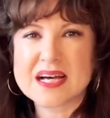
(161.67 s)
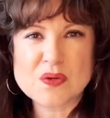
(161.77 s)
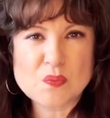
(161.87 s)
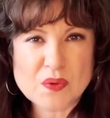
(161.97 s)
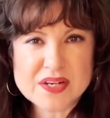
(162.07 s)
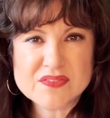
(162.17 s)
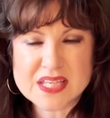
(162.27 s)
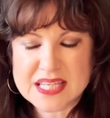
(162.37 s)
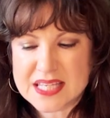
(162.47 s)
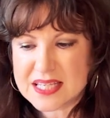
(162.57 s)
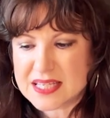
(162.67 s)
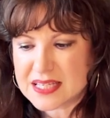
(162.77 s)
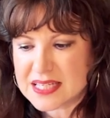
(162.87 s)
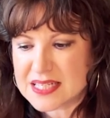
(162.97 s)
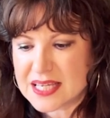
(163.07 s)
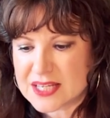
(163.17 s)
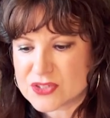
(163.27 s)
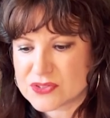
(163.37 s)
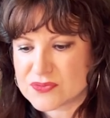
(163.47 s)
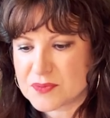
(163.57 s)
One of the key
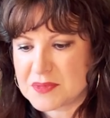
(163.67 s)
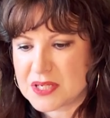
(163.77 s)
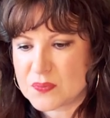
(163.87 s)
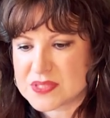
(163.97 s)
indicators for me